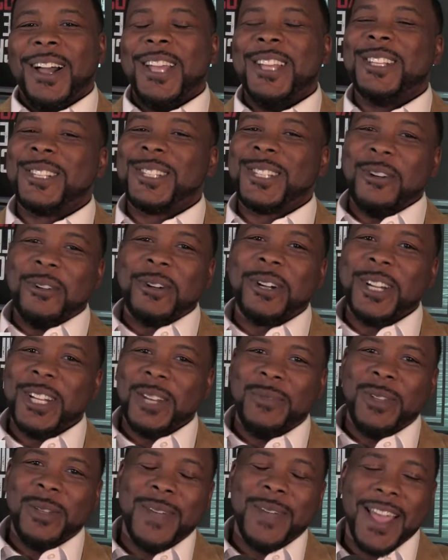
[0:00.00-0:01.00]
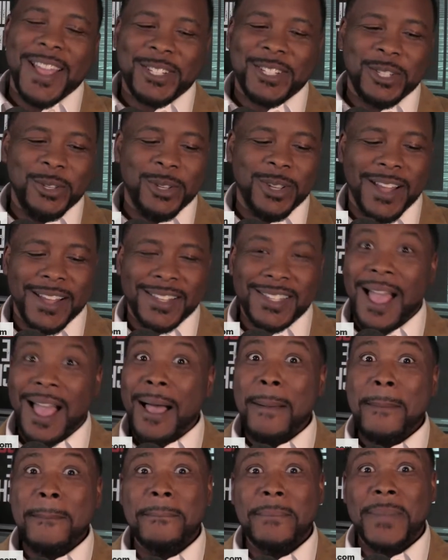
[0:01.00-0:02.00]
It's so good to be back to you guys.
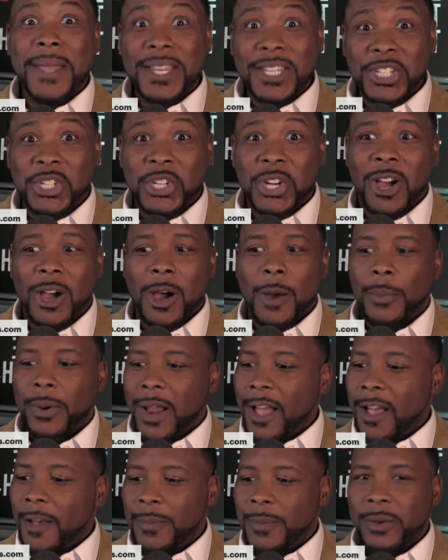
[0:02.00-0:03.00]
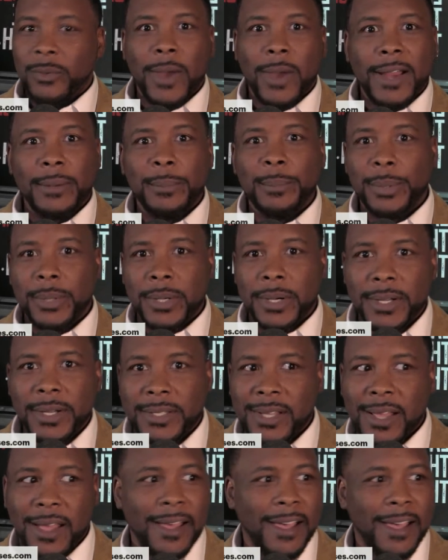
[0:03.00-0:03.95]
I missed y'all, but I've been writing books.